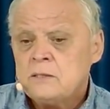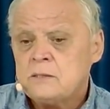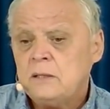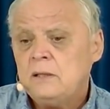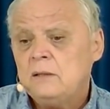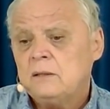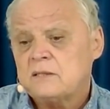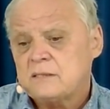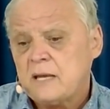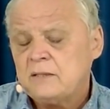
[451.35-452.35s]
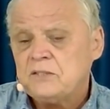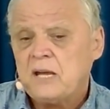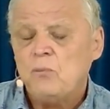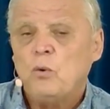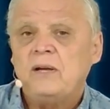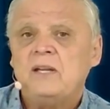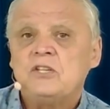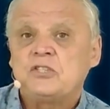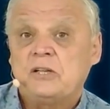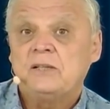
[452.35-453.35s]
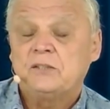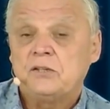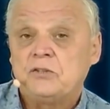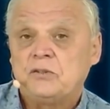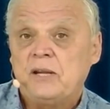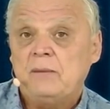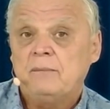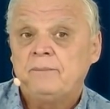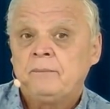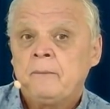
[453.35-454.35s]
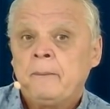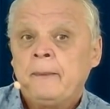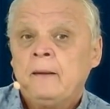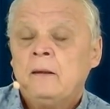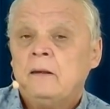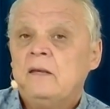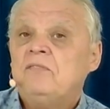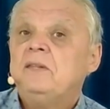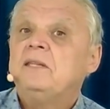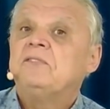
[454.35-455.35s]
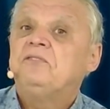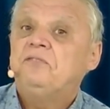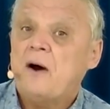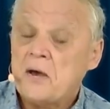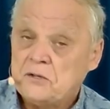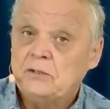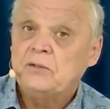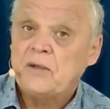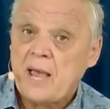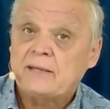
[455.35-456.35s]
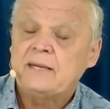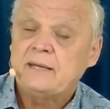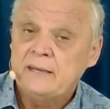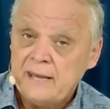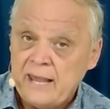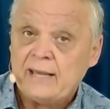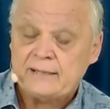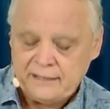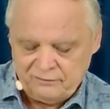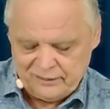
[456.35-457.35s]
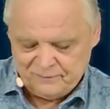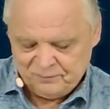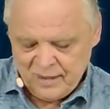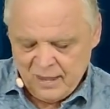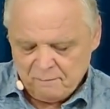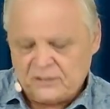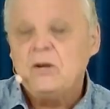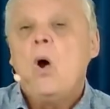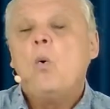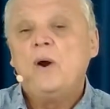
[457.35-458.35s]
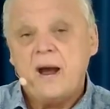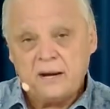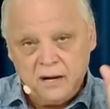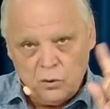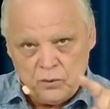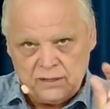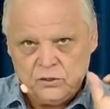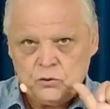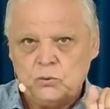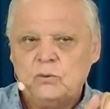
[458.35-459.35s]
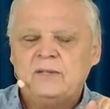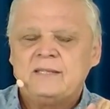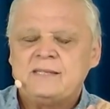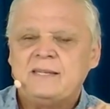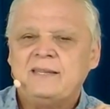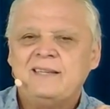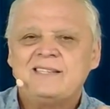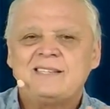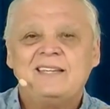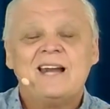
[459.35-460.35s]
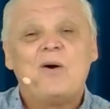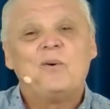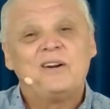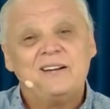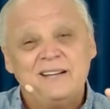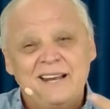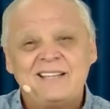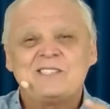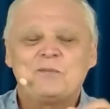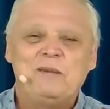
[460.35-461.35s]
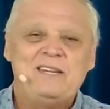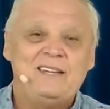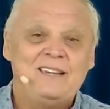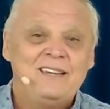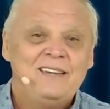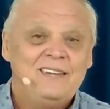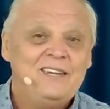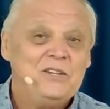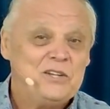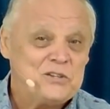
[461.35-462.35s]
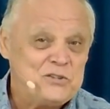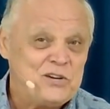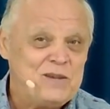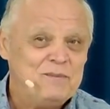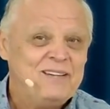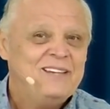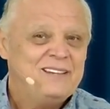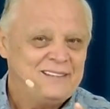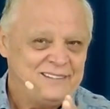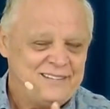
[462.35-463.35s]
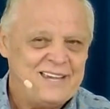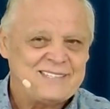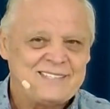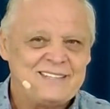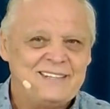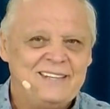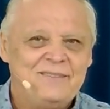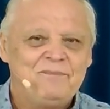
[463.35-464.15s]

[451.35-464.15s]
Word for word: See, the second time when he shared the dream, even the father reacted negatively. But we are going to see this in our next meeting in the dream and destiny.